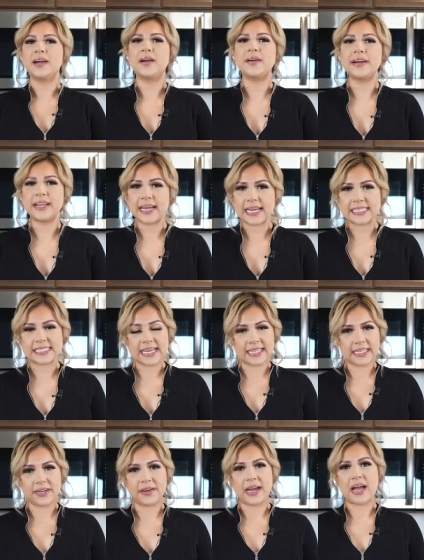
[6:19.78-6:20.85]
Alrighty guys, and
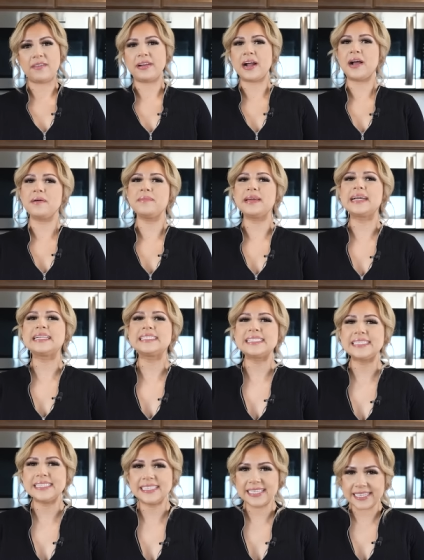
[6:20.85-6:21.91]
there you have it, how to make a
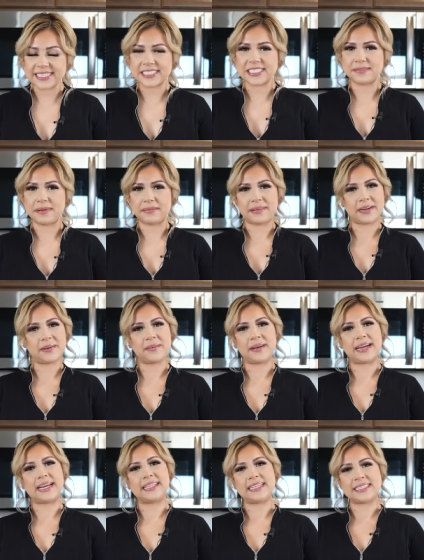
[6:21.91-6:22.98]
delicious
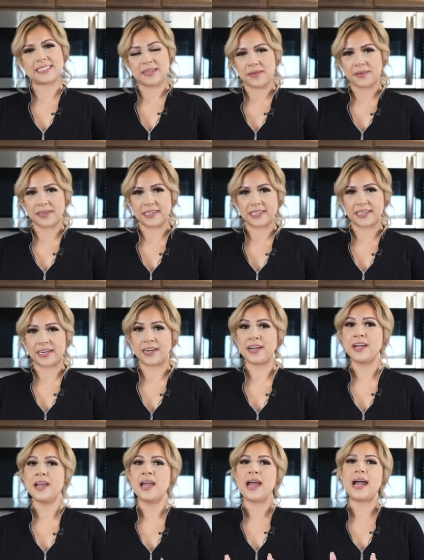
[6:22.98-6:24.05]
barbacoa in this slow cooker.
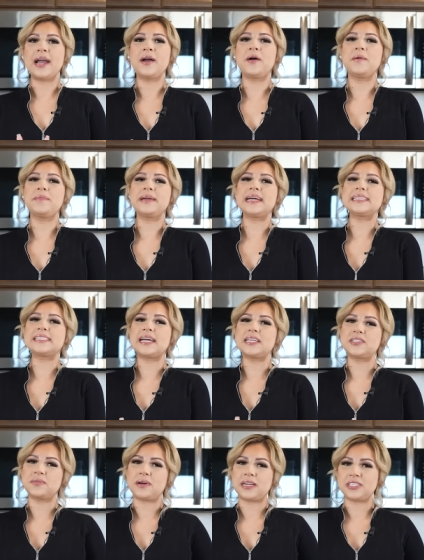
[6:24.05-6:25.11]
I hope you guys
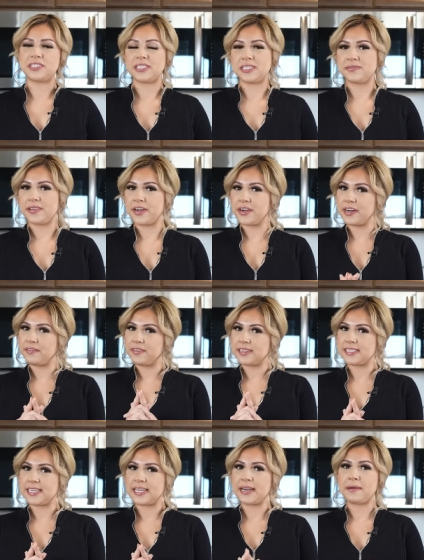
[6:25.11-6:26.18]
enjoyed watching this video and if you
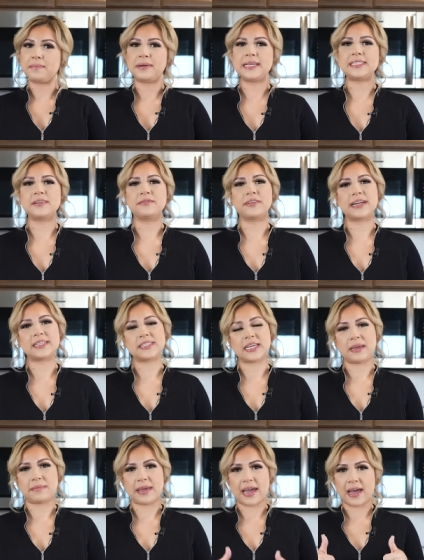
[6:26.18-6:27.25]
did, please don't forget to
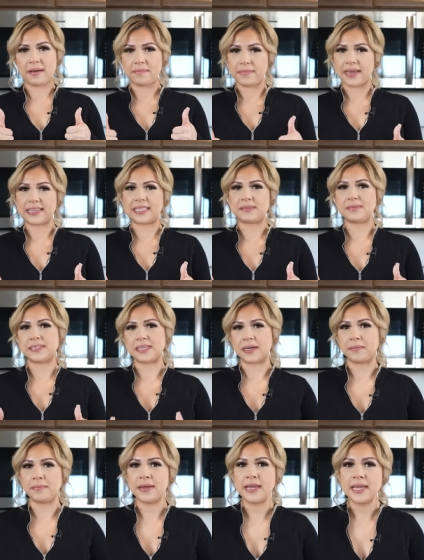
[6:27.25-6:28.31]
give me a big thumbs
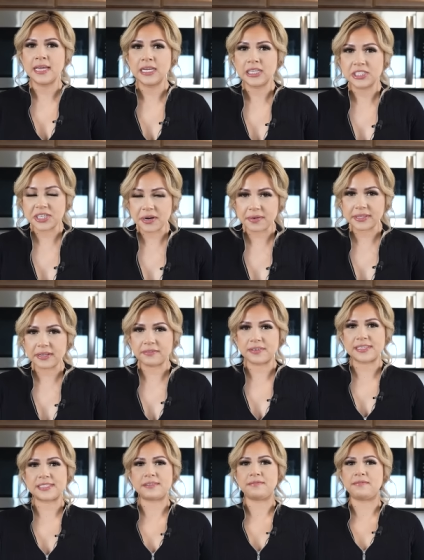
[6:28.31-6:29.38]
up. Share with your
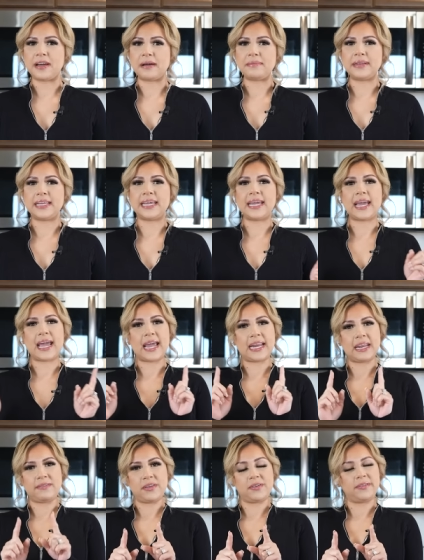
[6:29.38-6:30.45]
friends and family and
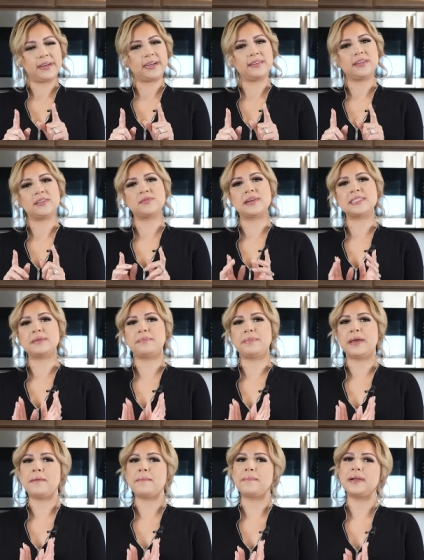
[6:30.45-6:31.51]
if you recreate this
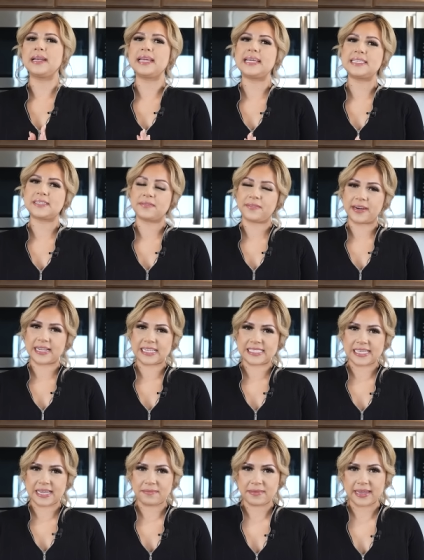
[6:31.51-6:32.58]
recipe, please don't forget to
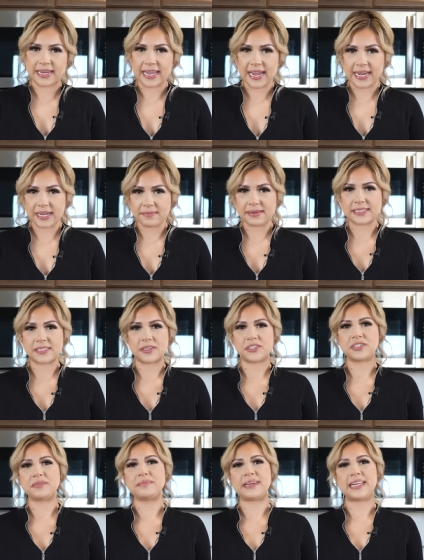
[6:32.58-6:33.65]
tag me in any of my
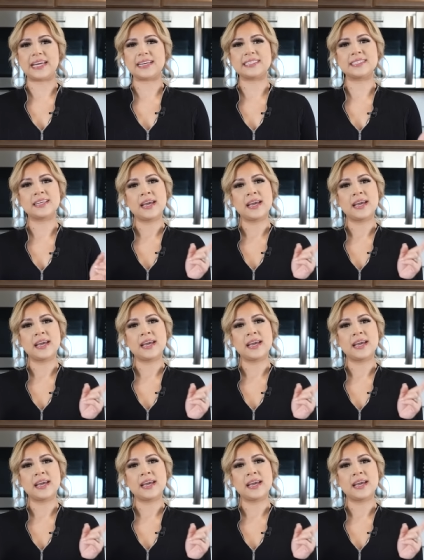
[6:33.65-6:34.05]
social medias.